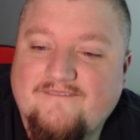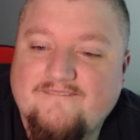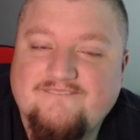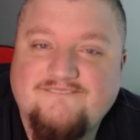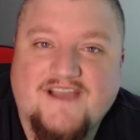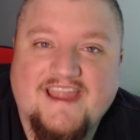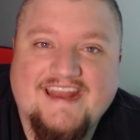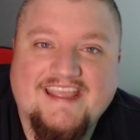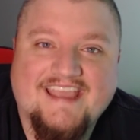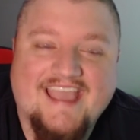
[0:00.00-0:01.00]

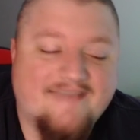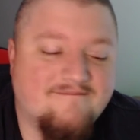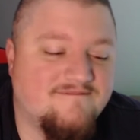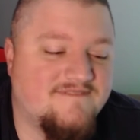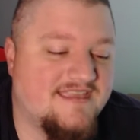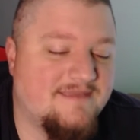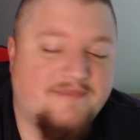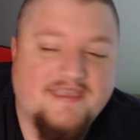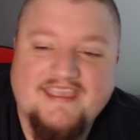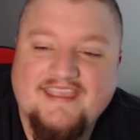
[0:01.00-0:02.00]
fighting
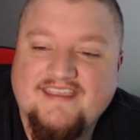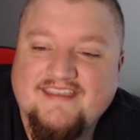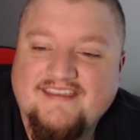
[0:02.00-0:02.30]
MVP